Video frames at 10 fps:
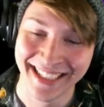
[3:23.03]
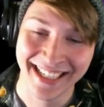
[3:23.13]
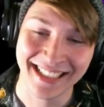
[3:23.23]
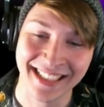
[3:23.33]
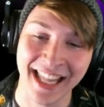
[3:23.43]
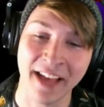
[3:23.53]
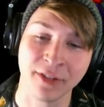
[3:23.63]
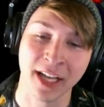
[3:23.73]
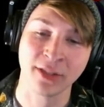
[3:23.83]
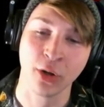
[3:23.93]
It's left.
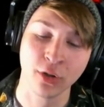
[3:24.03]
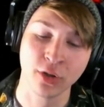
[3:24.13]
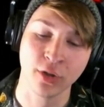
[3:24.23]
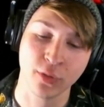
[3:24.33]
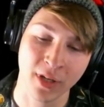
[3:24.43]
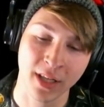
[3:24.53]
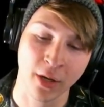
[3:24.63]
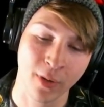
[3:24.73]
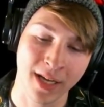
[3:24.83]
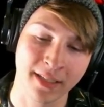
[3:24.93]
I told you it's where the
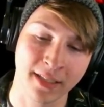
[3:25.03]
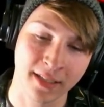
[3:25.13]
oasis